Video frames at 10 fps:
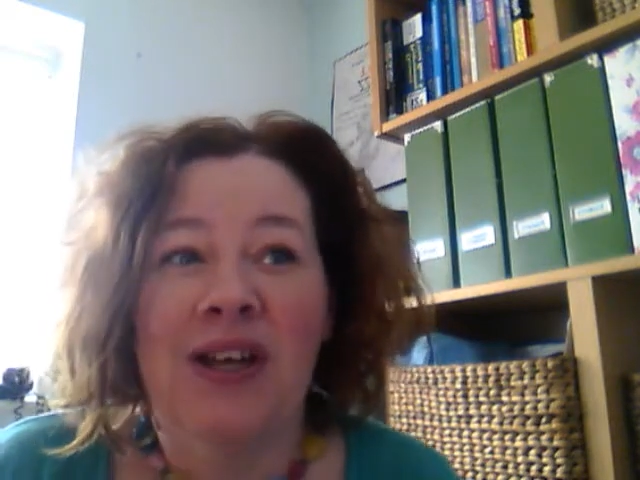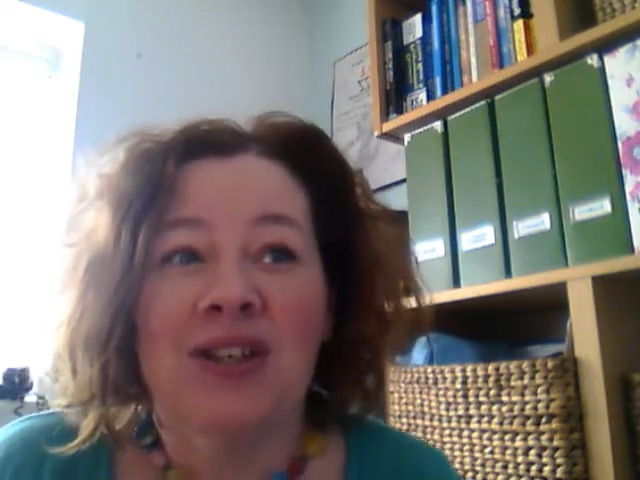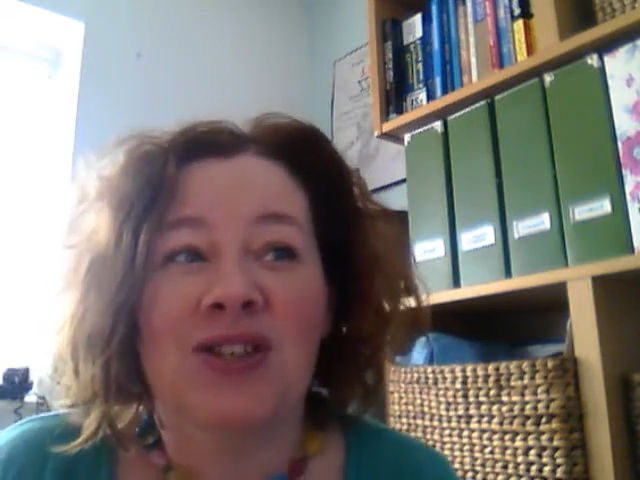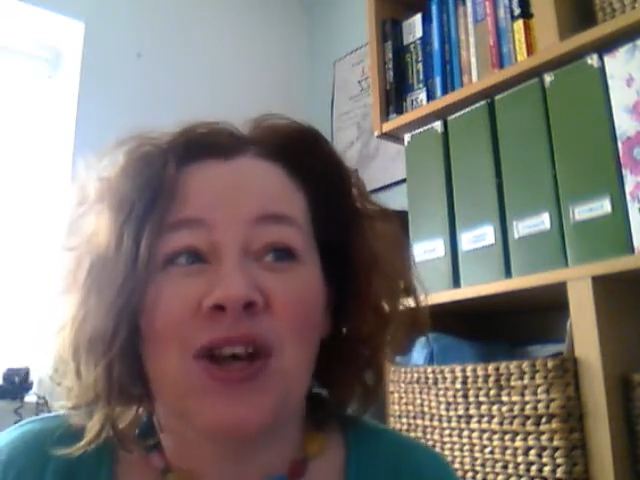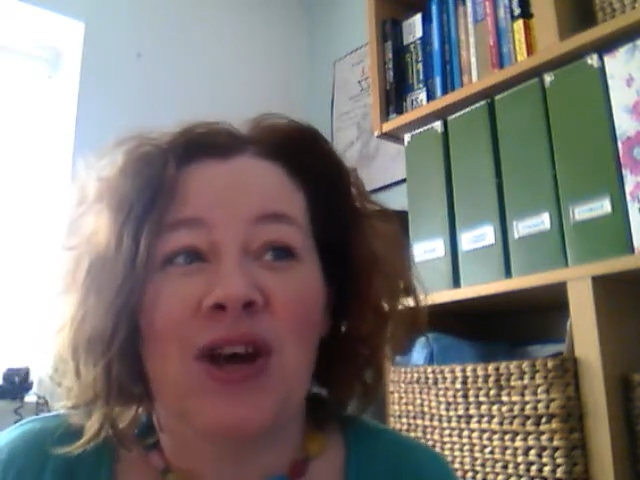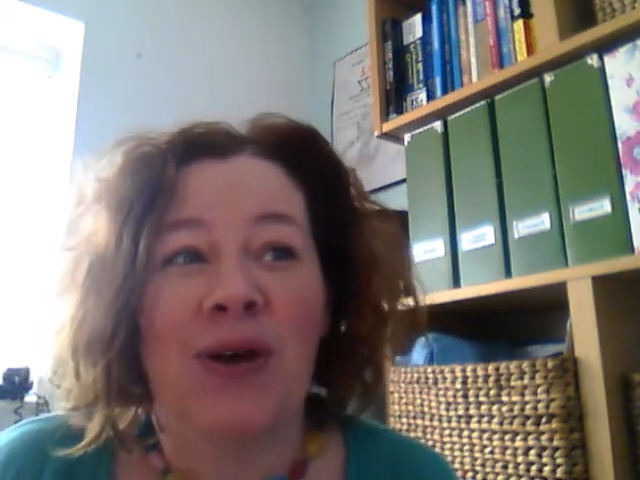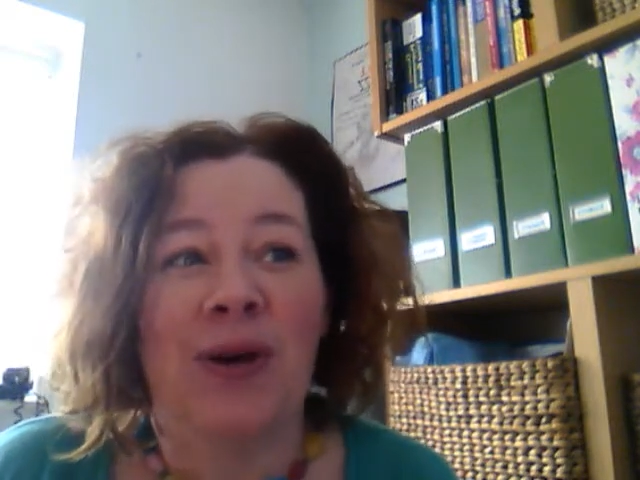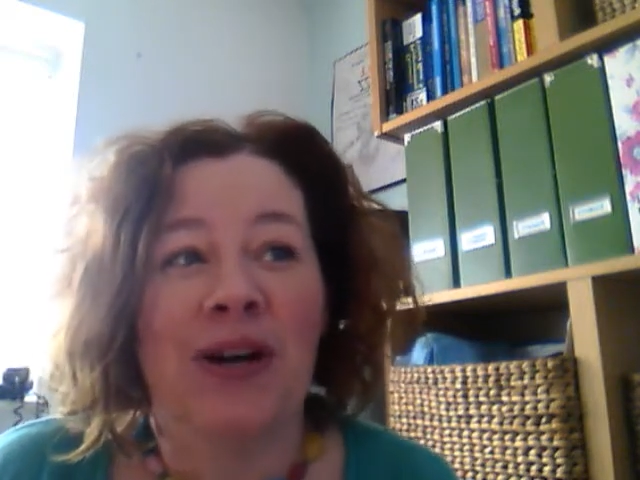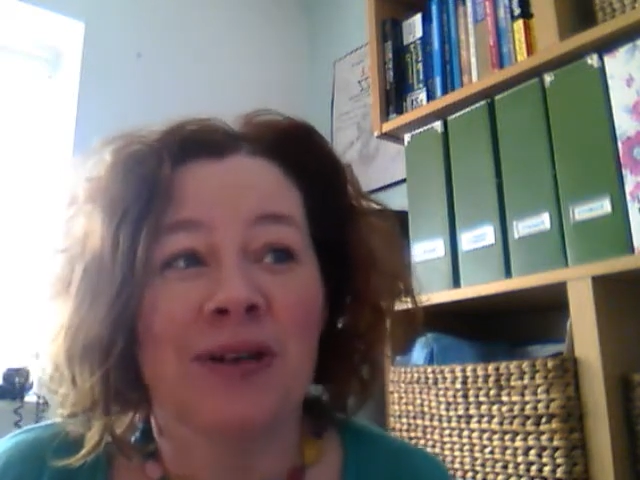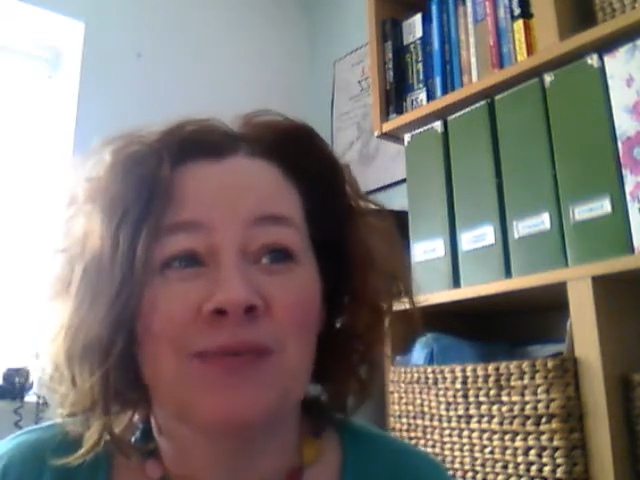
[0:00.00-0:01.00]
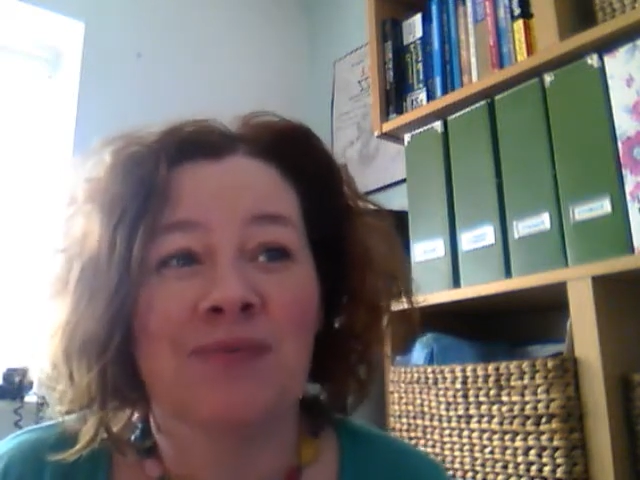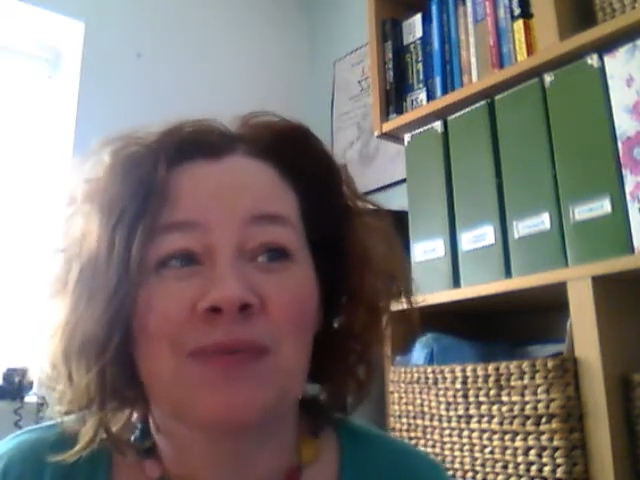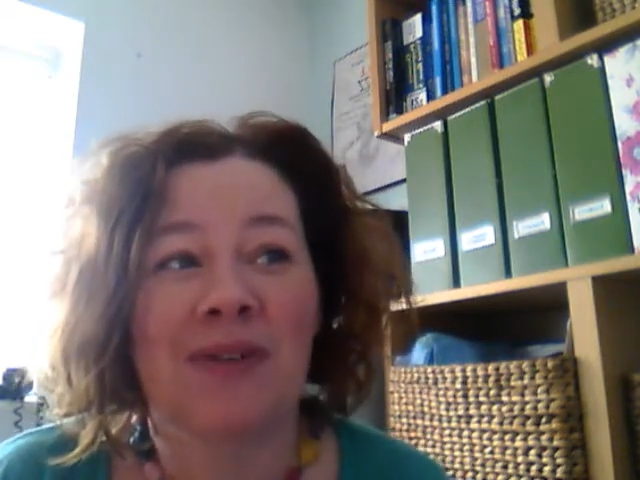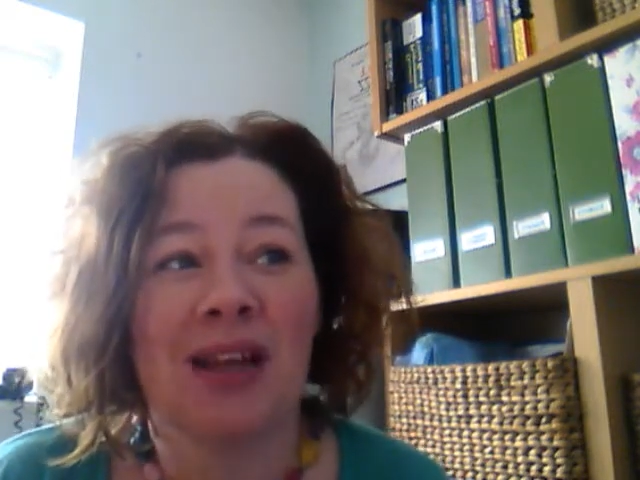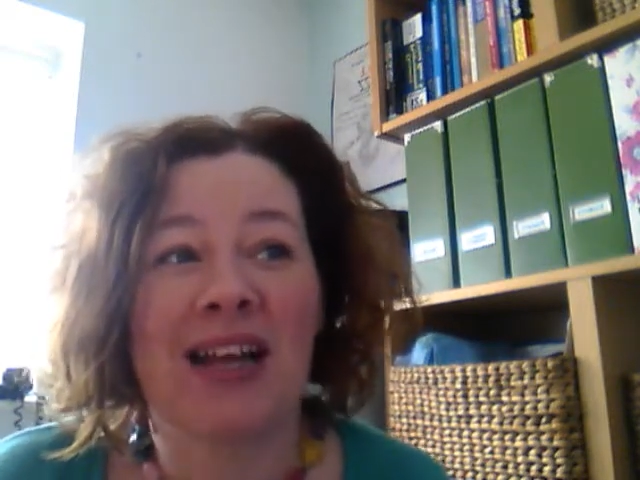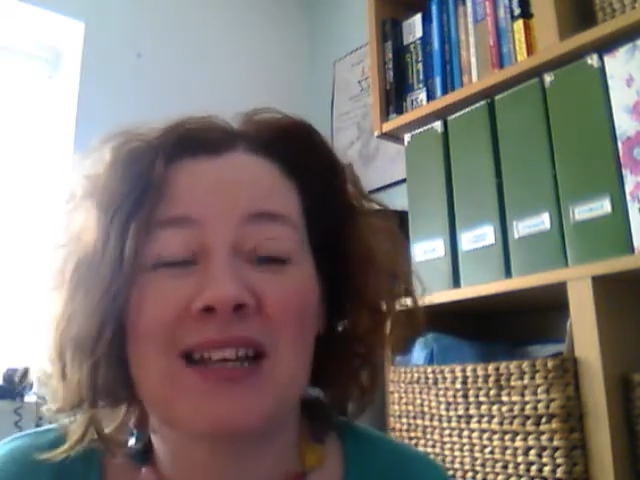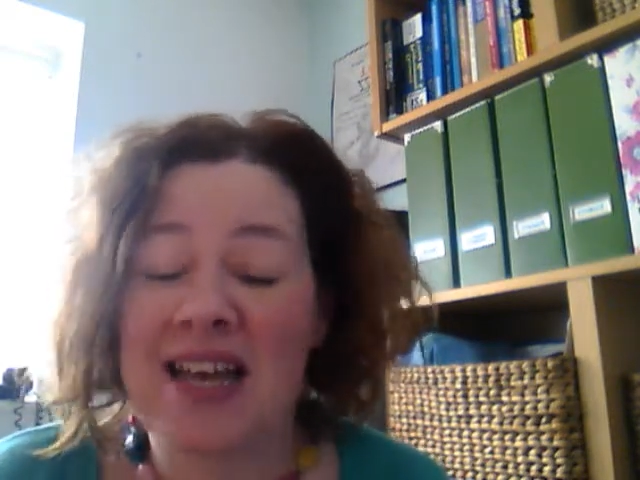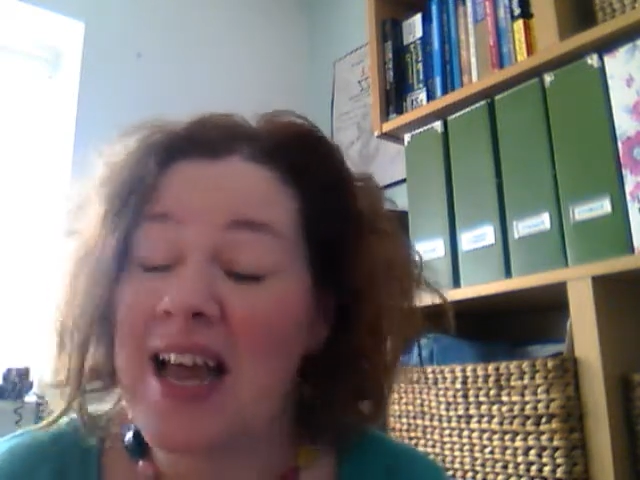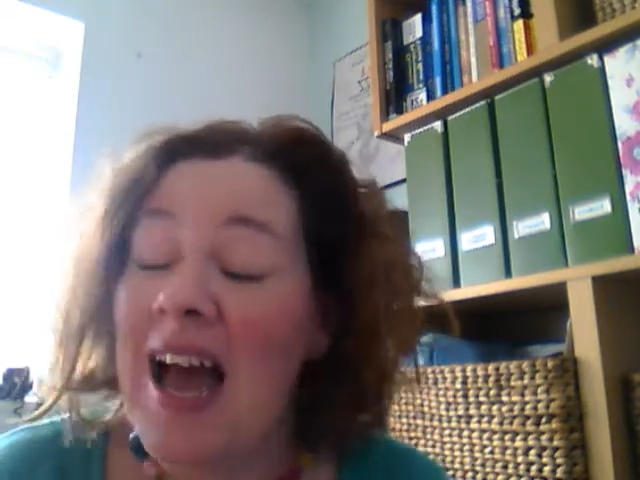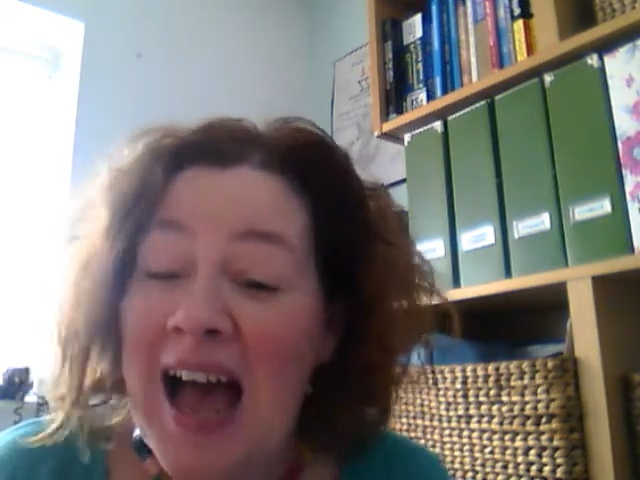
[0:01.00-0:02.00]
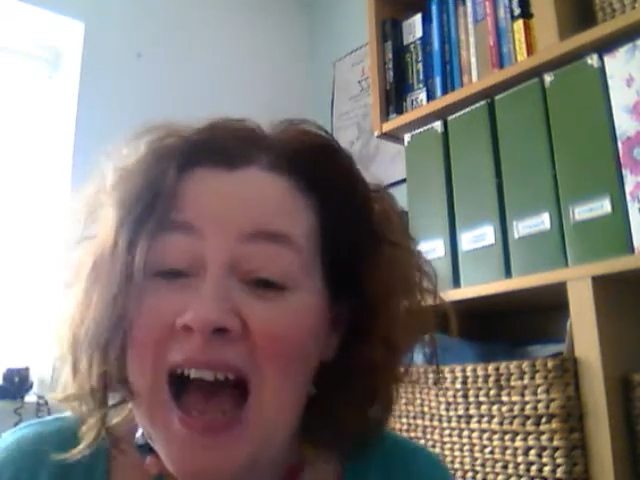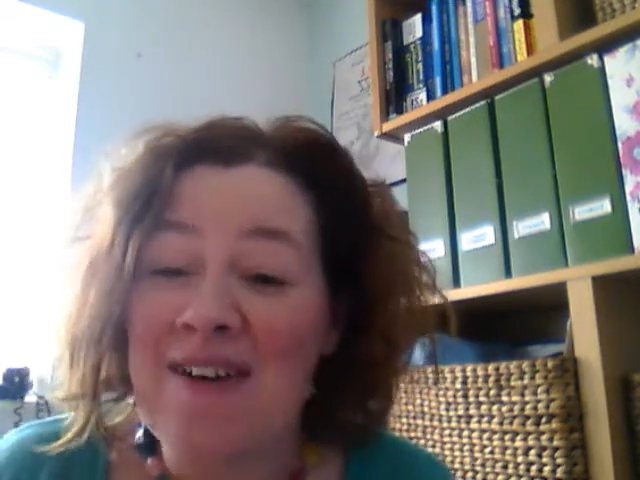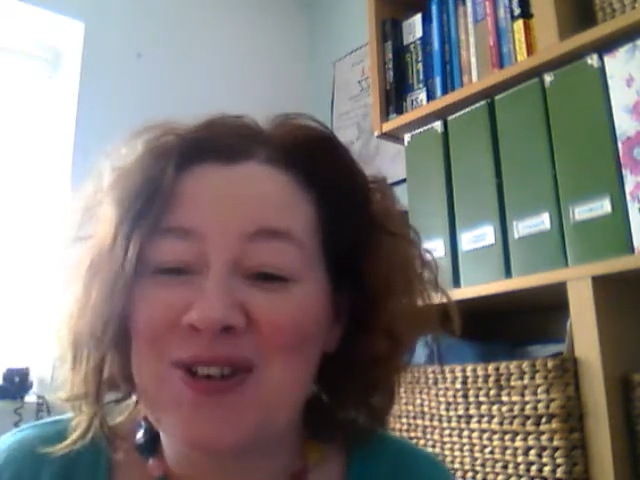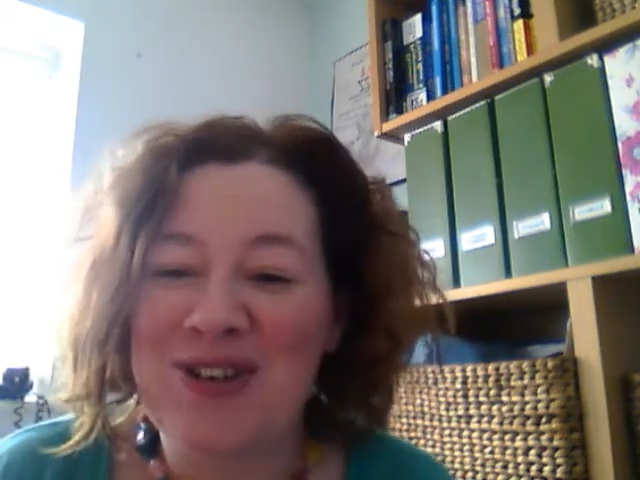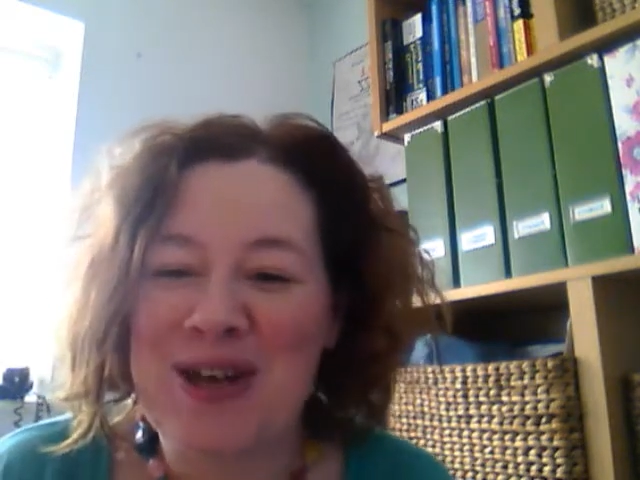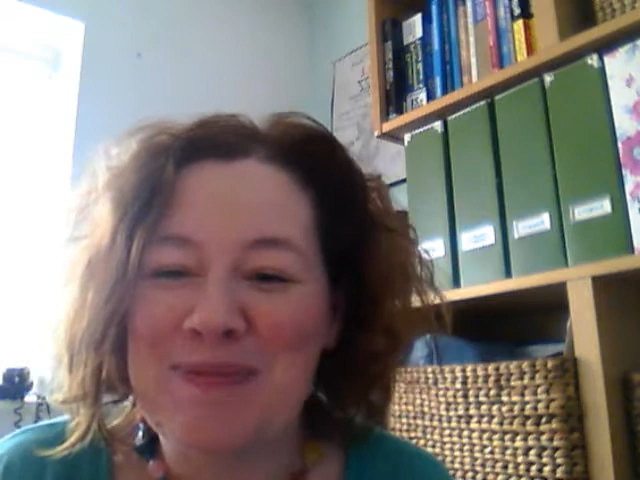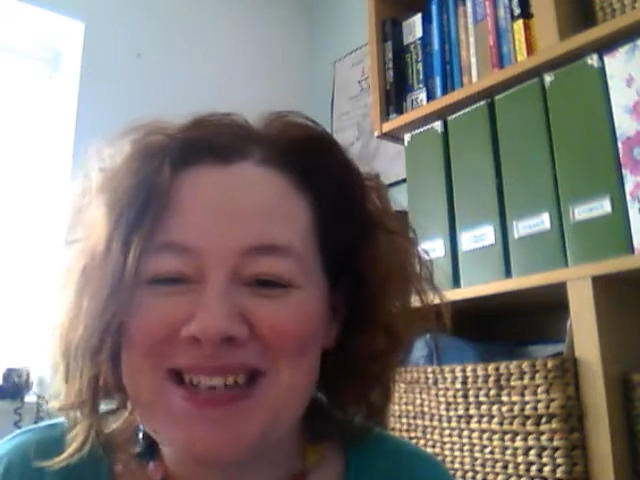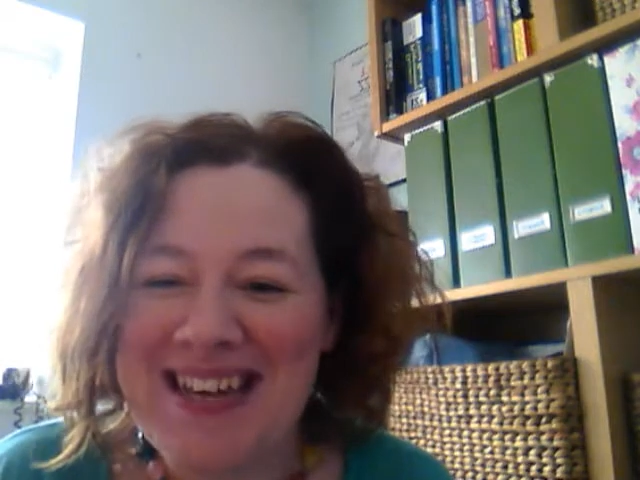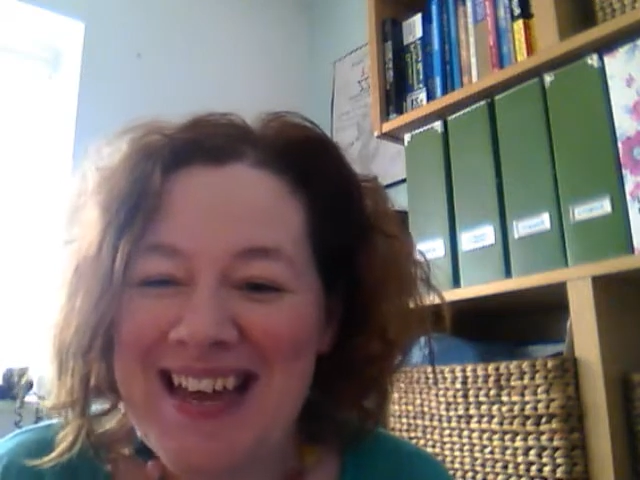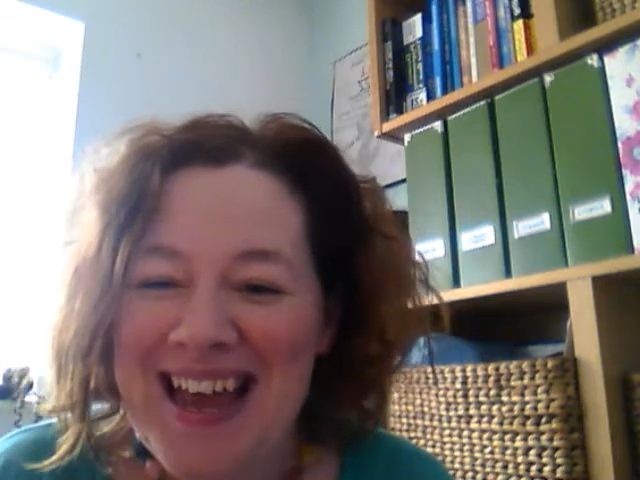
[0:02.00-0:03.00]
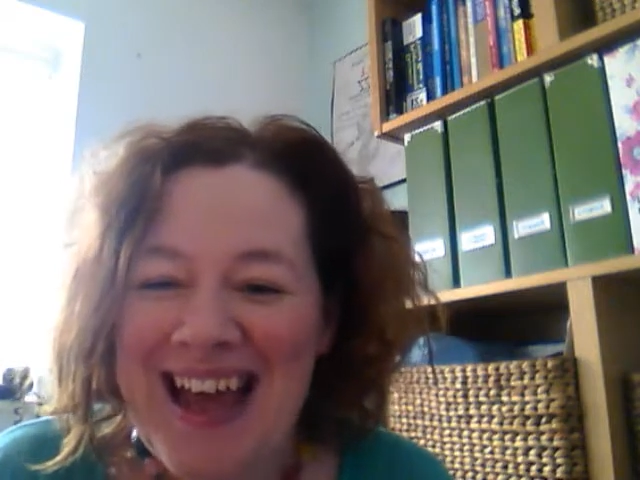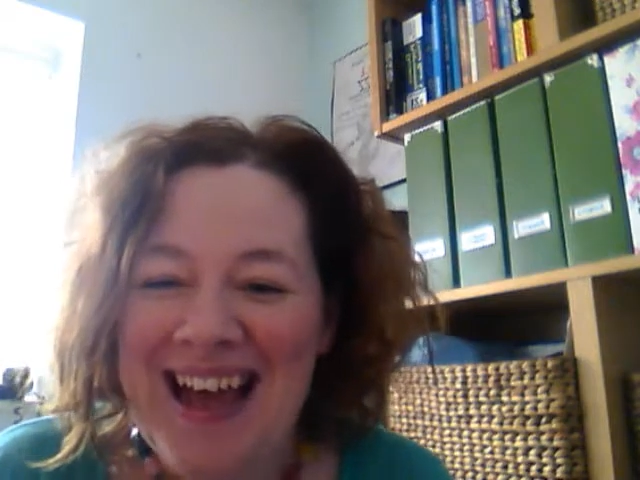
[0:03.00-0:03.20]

So, like I say, have a good cup of tea,